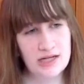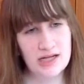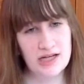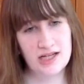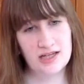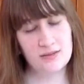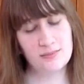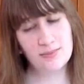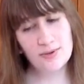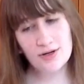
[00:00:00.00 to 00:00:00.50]

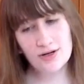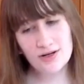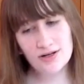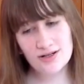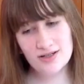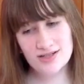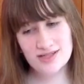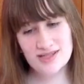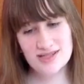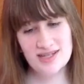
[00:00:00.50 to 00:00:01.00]
In the
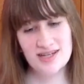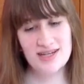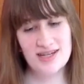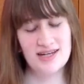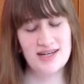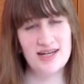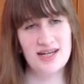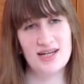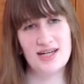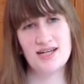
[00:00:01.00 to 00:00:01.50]
books,
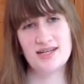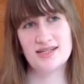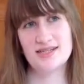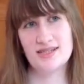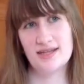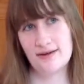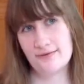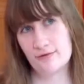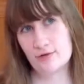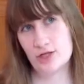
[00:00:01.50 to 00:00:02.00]
it's
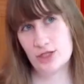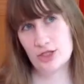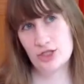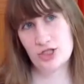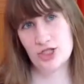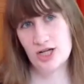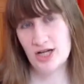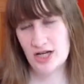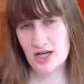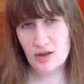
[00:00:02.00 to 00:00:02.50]
Leverage.
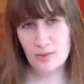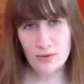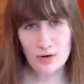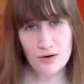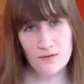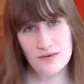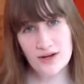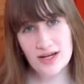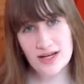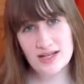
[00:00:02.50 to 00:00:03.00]
In the
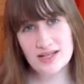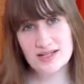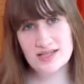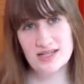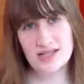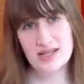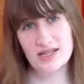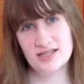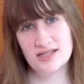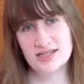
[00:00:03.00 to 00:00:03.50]
movies,
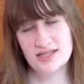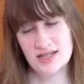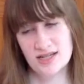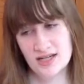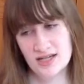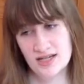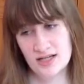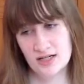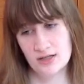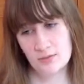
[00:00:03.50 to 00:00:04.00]
it's
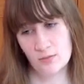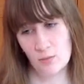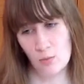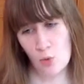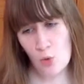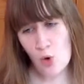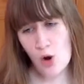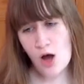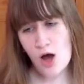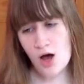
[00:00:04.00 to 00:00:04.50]

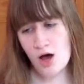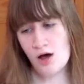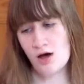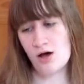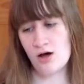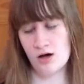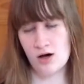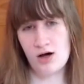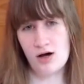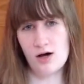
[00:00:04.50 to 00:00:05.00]

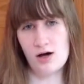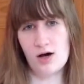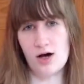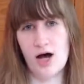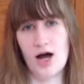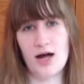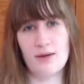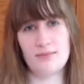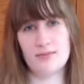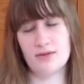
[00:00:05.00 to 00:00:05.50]

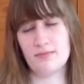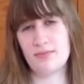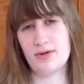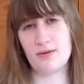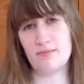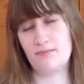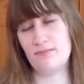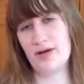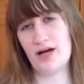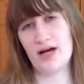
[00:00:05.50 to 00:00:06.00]
I'm the
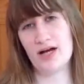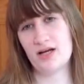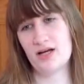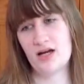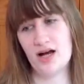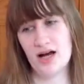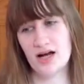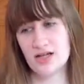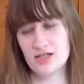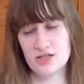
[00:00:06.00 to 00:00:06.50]
big bad
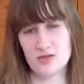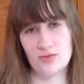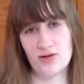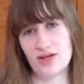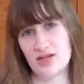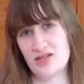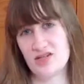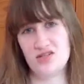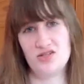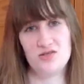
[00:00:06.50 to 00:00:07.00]
guy, so I
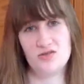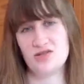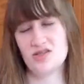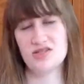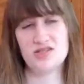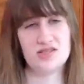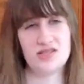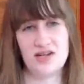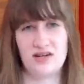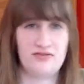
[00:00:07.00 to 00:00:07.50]
get to do this
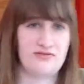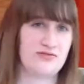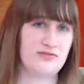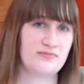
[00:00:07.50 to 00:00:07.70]
stuff.